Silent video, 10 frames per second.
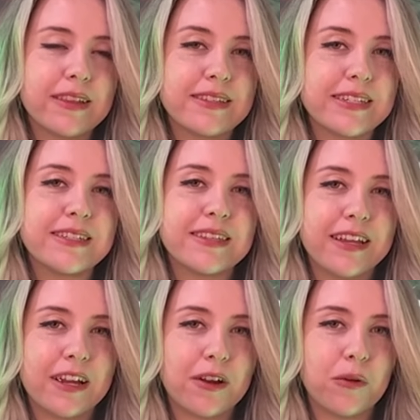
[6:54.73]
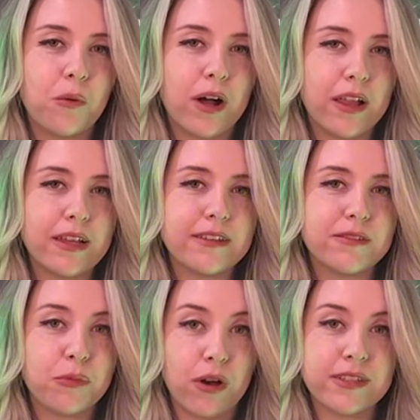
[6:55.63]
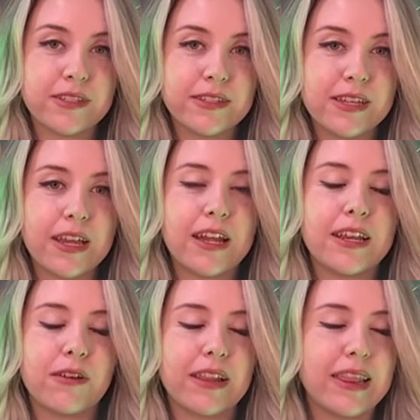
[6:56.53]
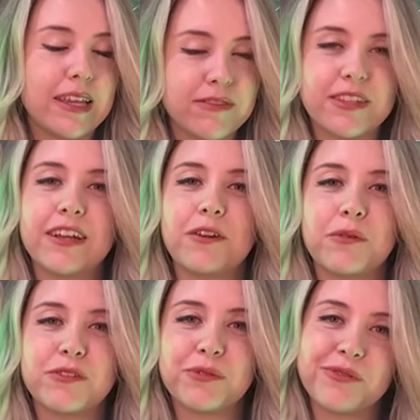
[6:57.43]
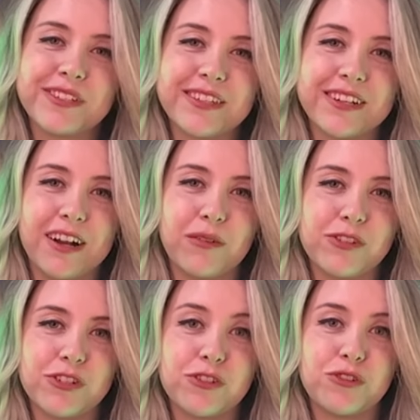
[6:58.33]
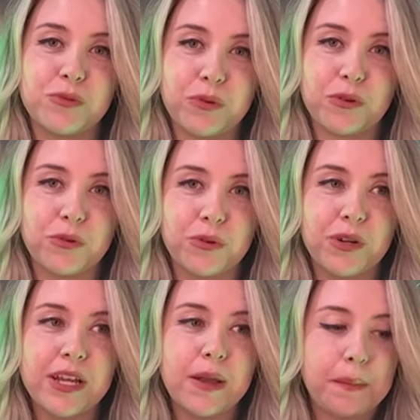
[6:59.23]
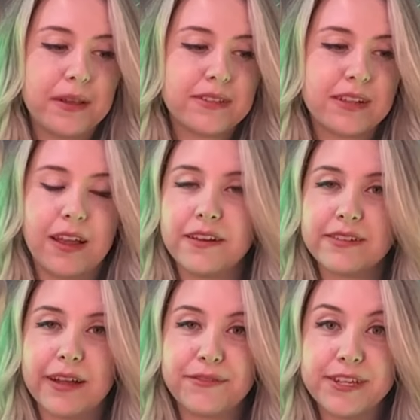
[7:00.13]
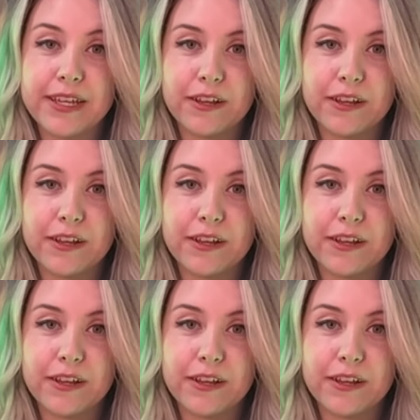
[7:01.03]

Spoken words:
sits in the hair while it's processing and it leaves the hair once we rinse it out, which is super cool because the client doesn't have to take it